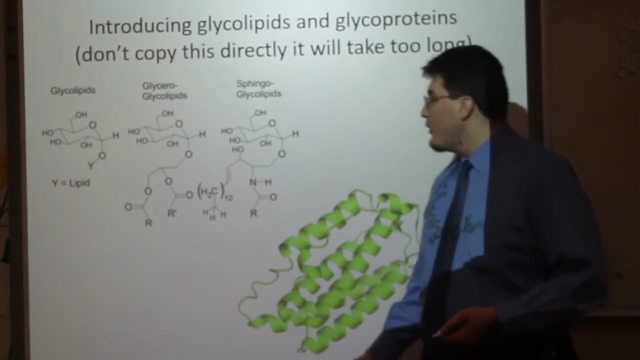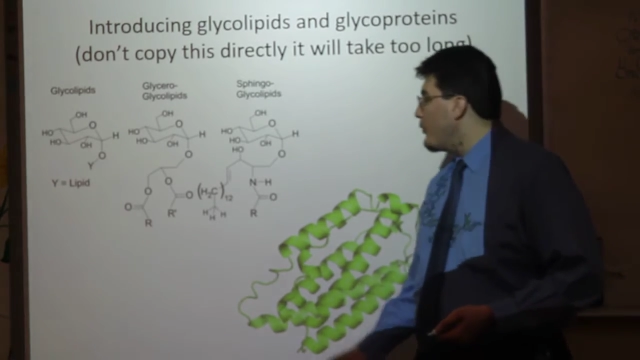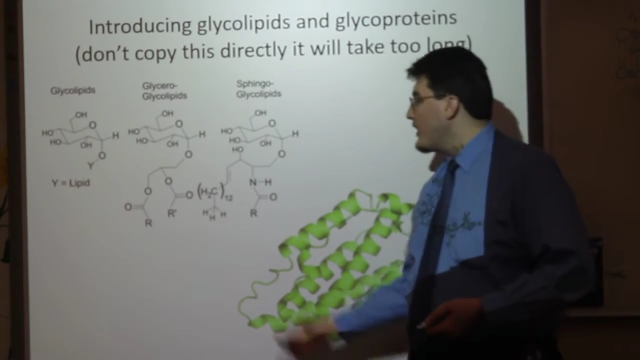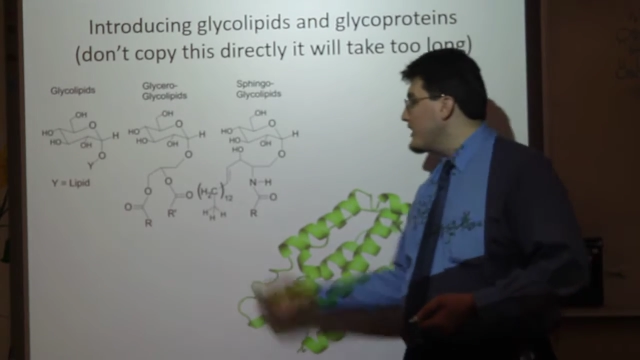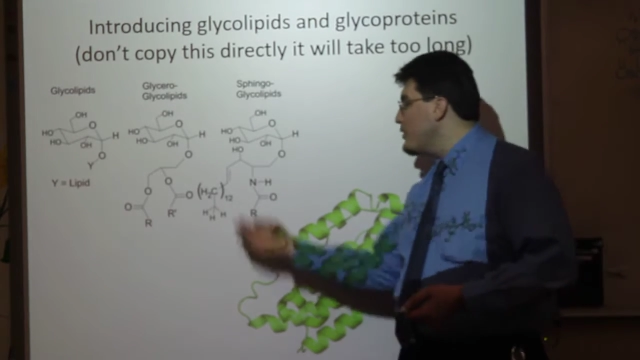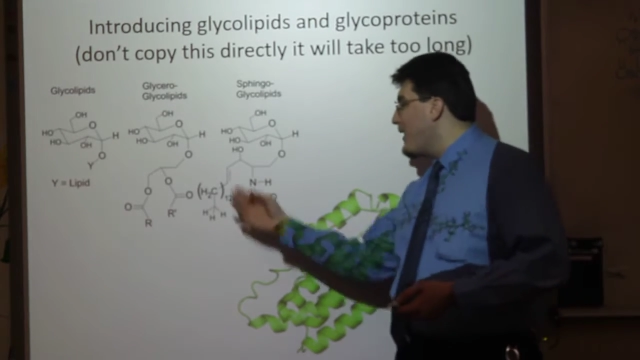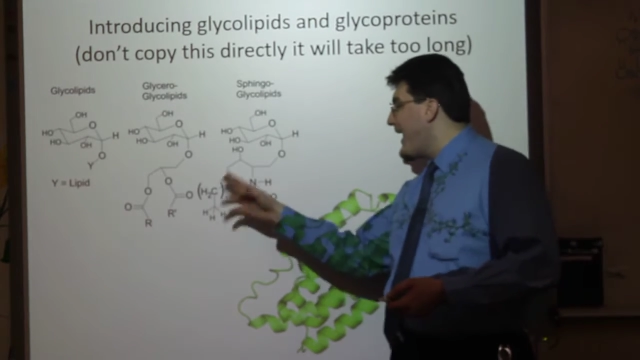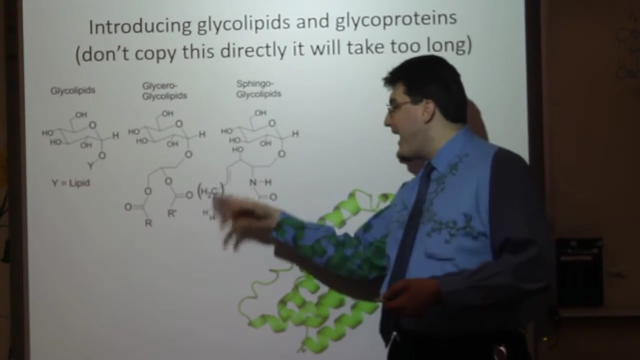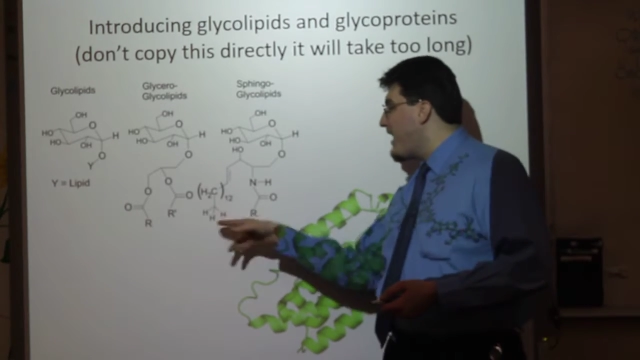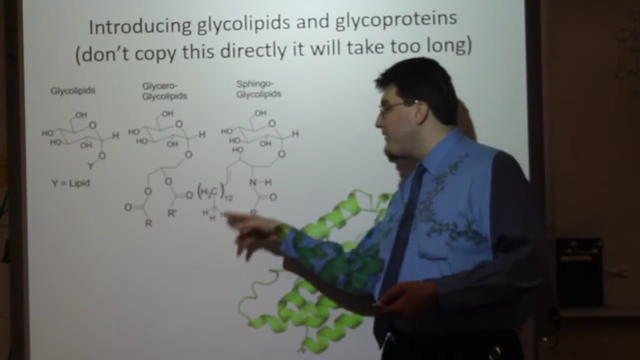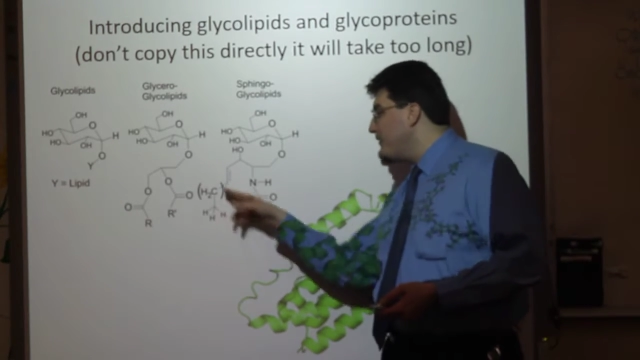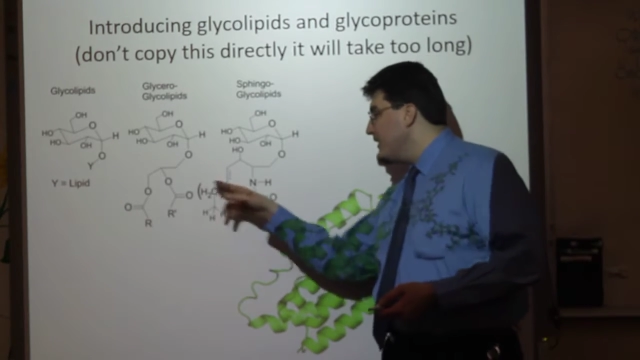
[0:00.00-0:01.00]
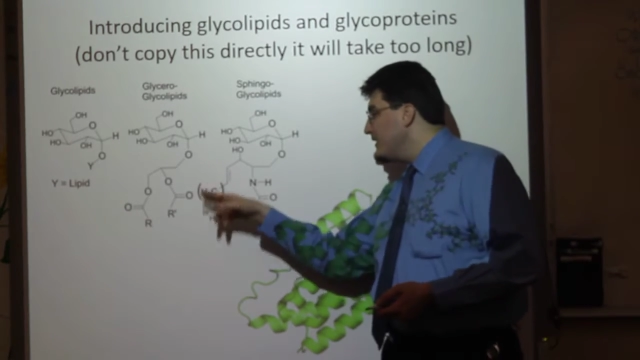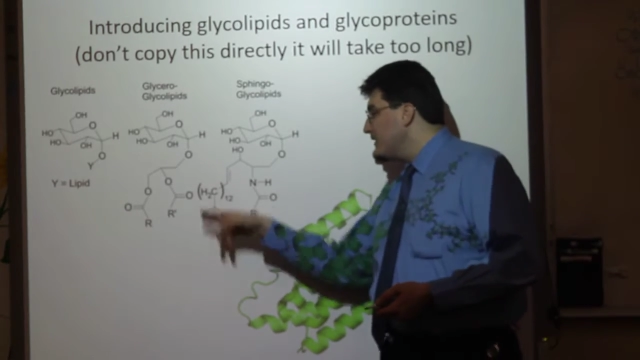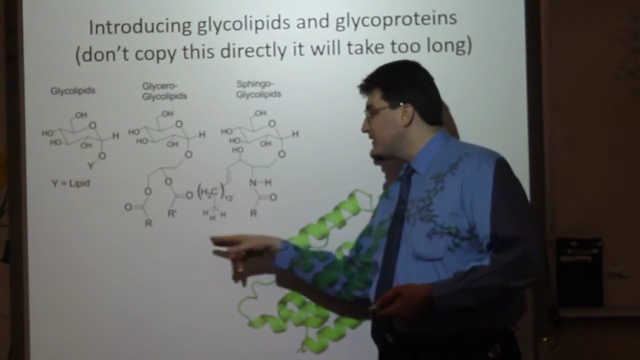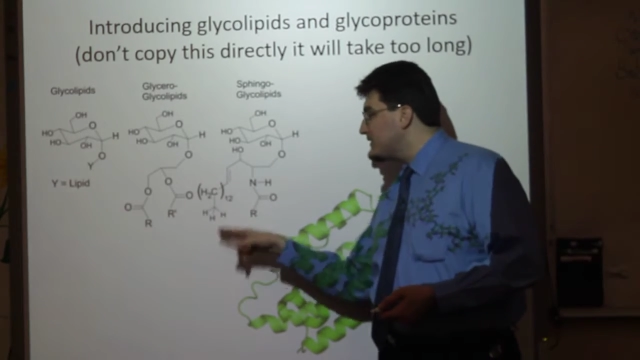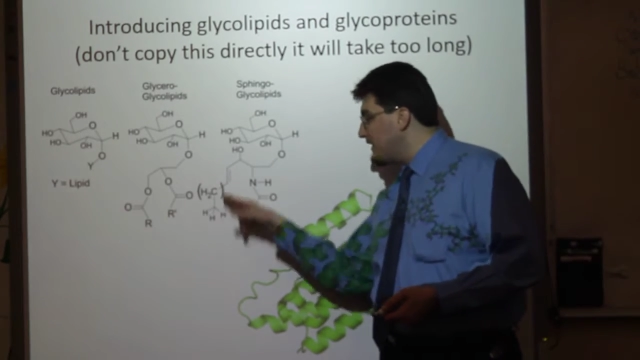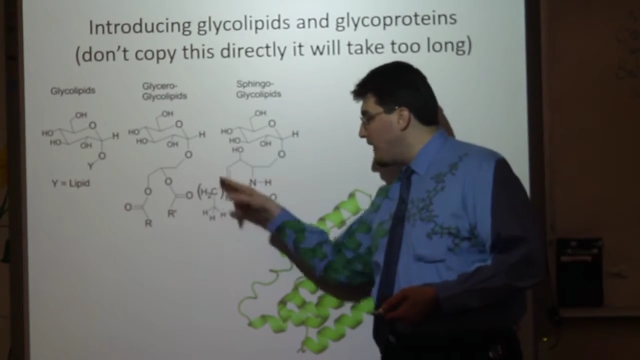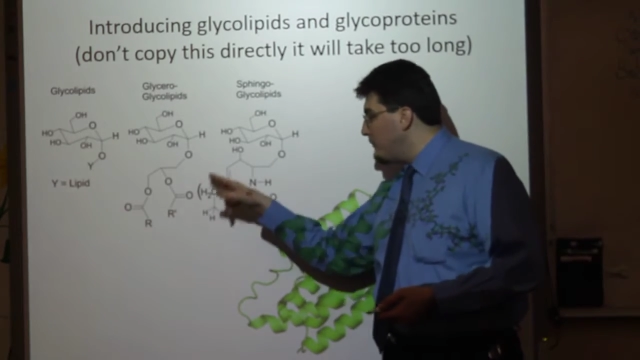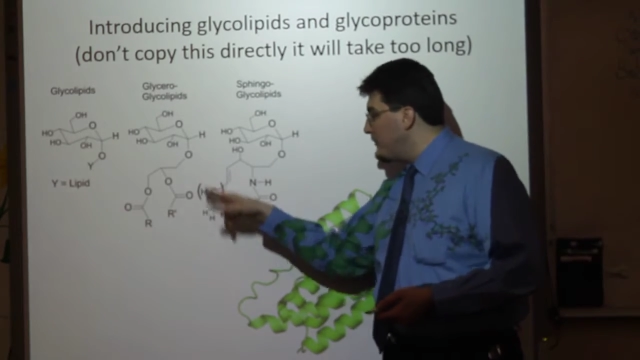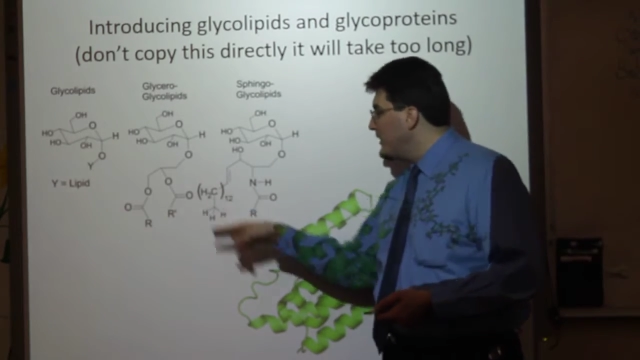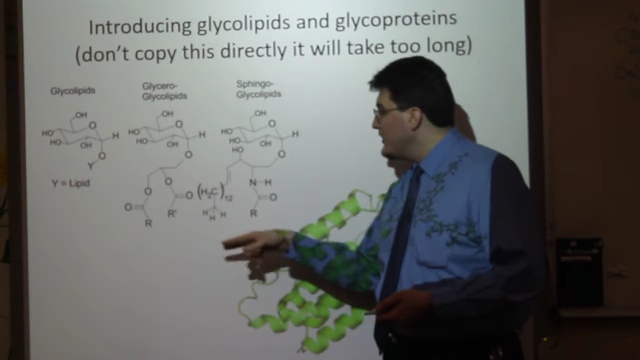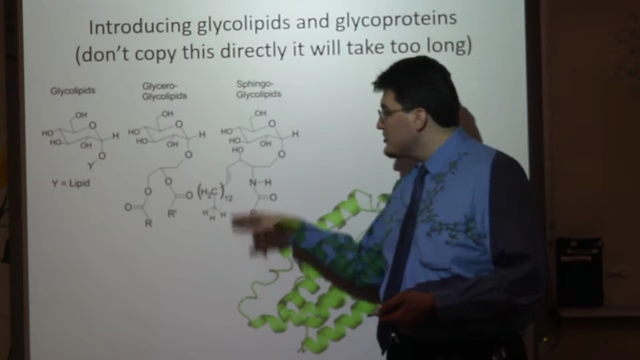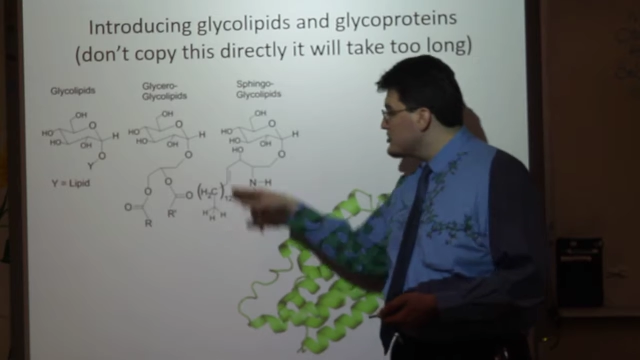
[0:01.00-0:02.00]
where you have some
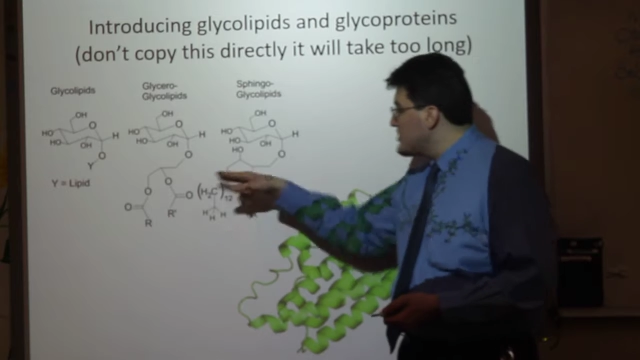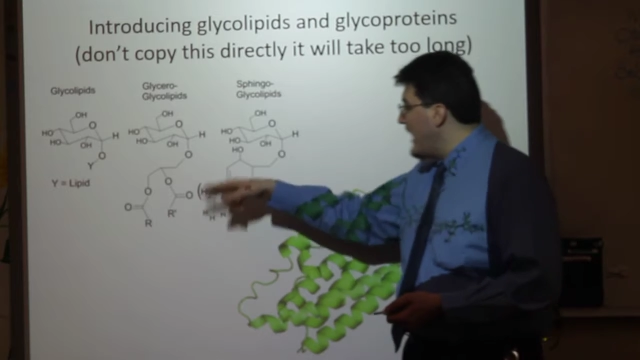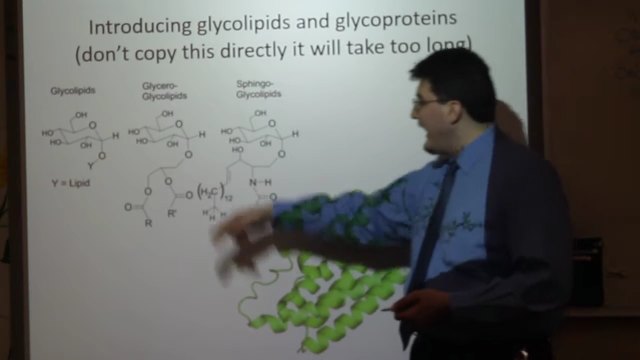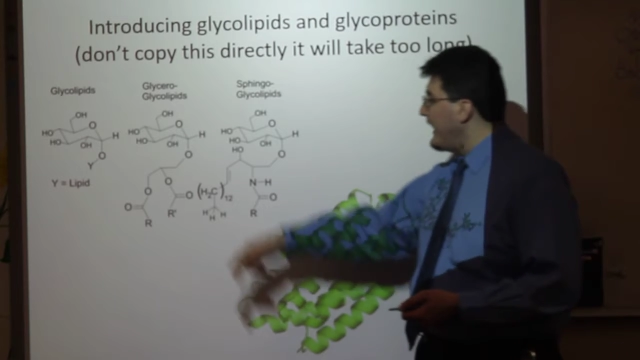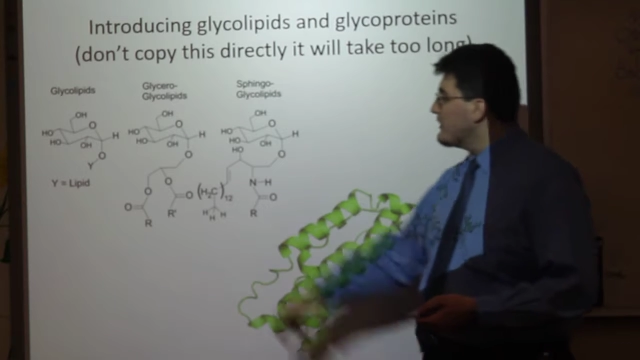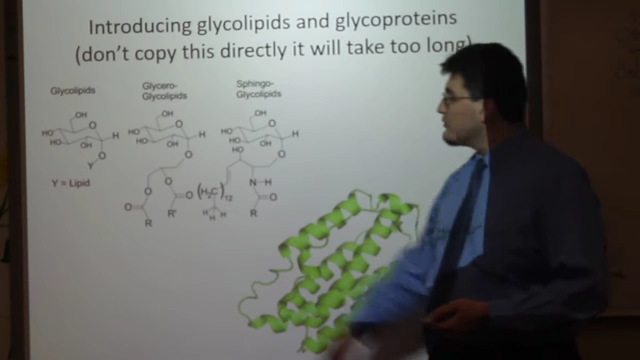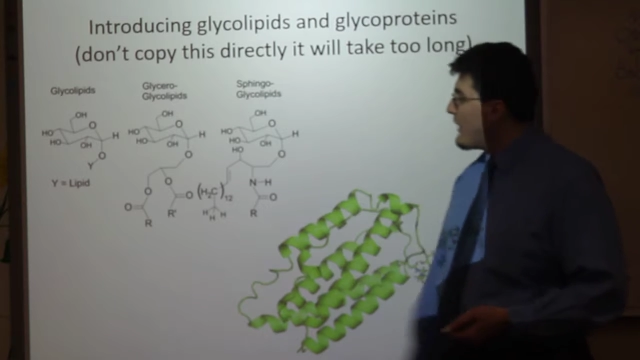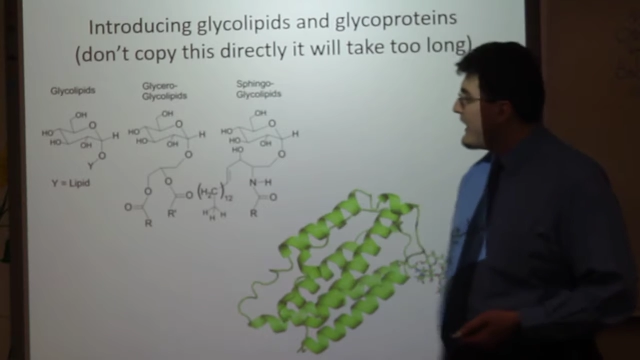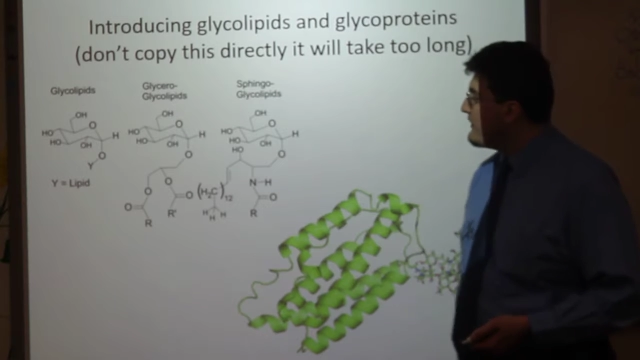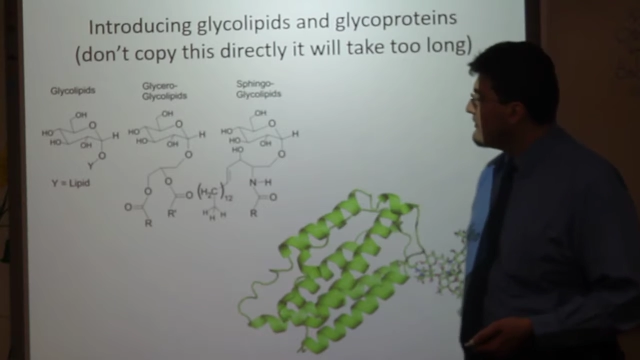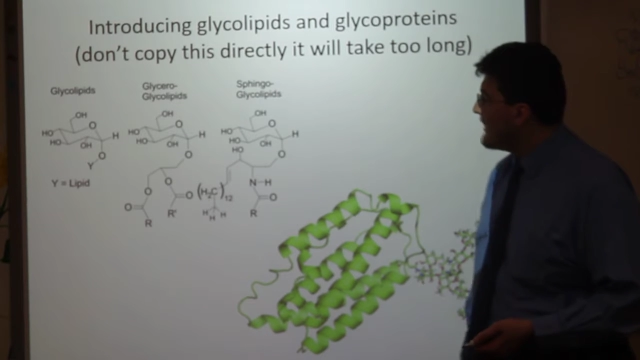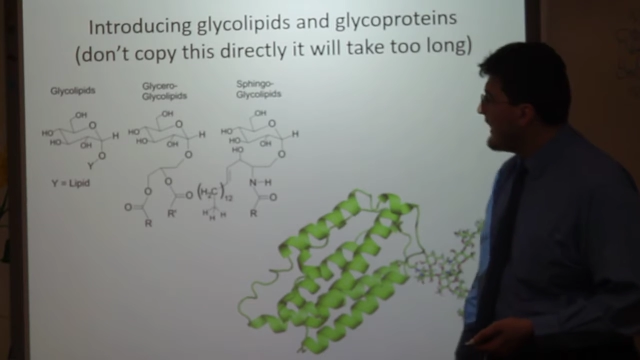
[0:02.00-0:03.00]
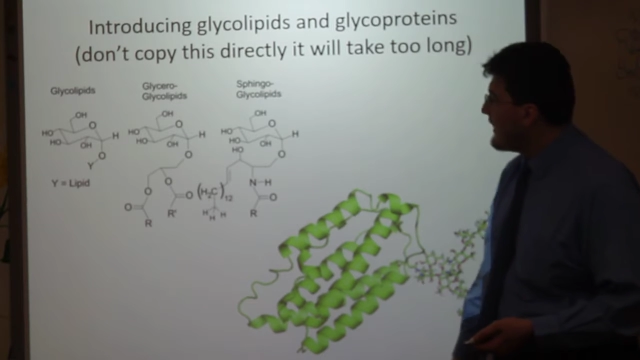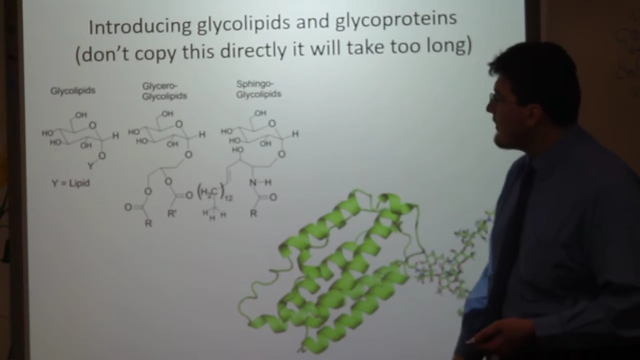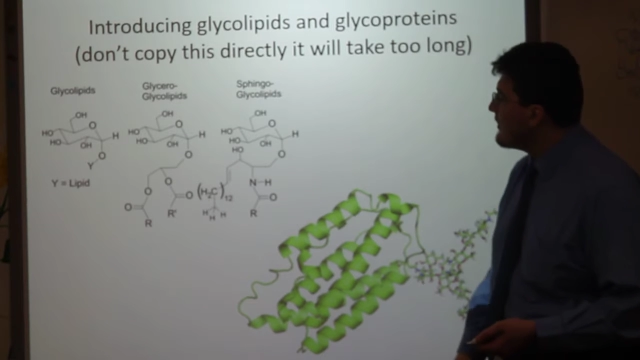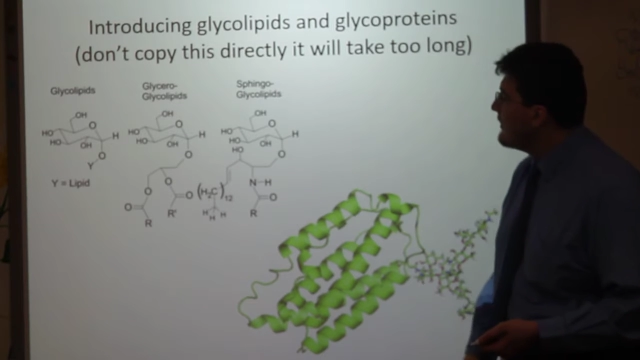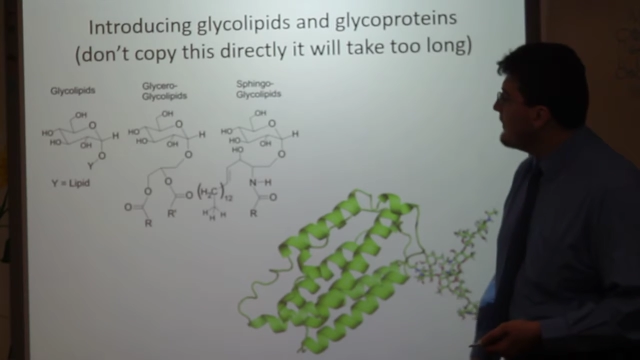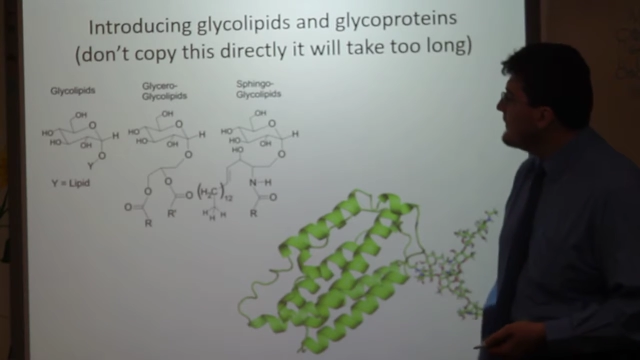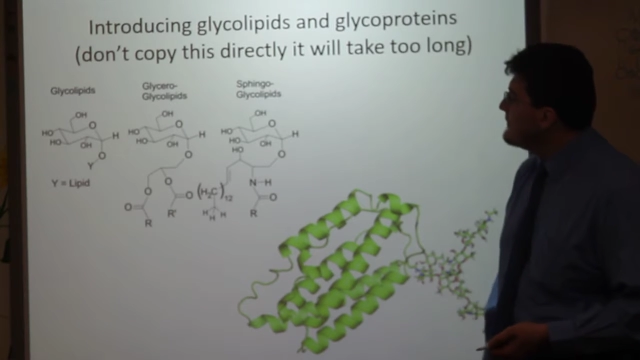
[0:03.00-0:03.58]
chain right there,